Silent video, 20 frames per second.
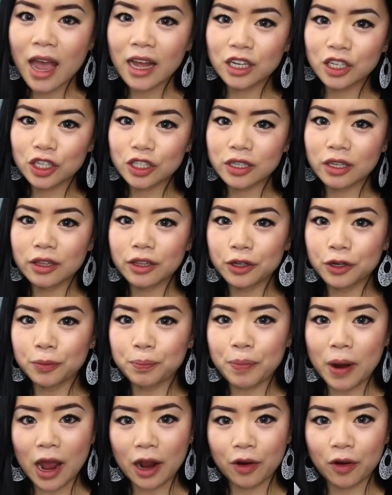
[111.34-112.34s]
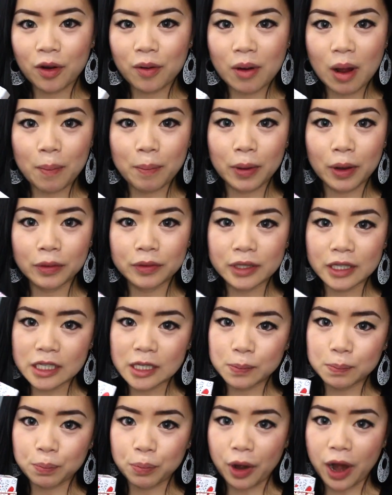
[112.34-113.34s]
And just a little background about
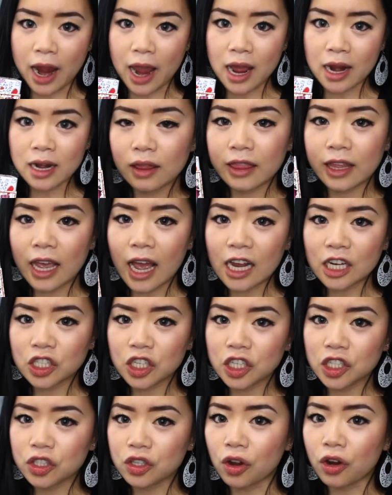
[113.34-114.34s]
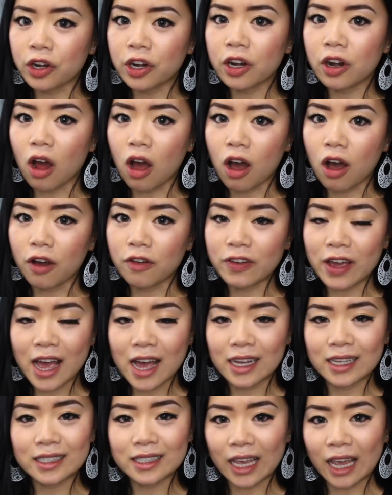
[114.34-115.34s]
this brand. They actually started off
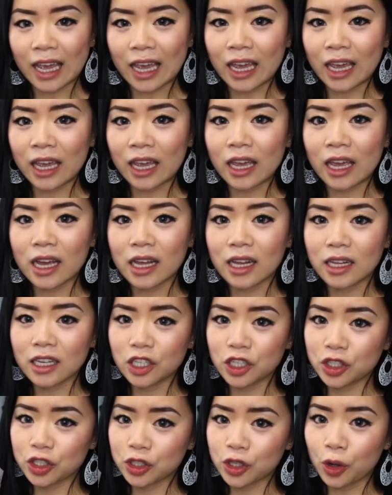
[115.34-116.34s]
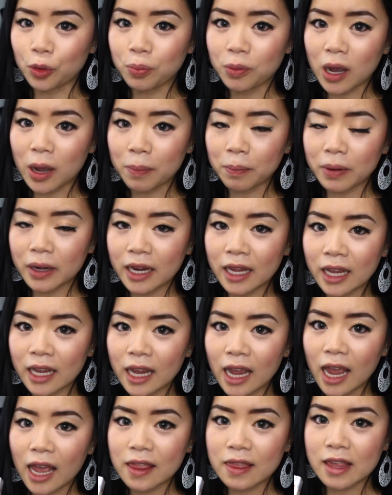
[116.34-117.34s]
as a soap
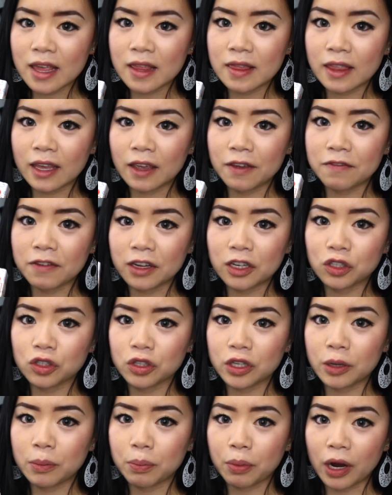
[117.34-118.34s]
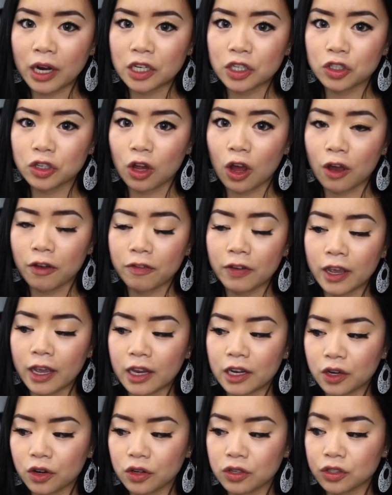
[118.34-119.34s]
company and then they eventually branched off
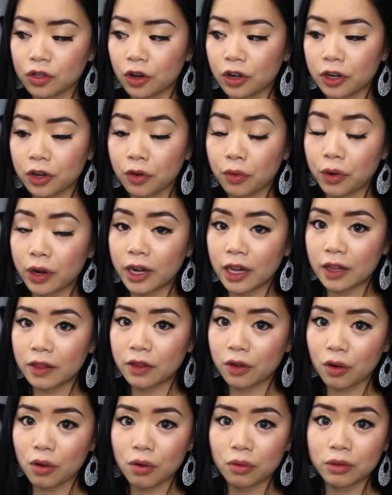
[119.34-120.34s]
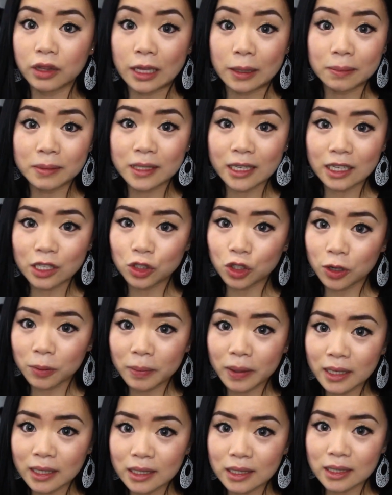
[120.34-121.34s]
and started creating their own lipstick
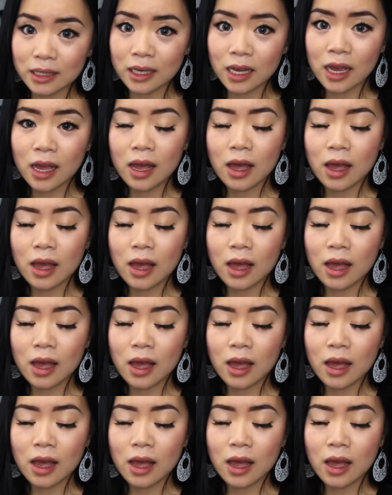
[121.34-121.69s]
treatment.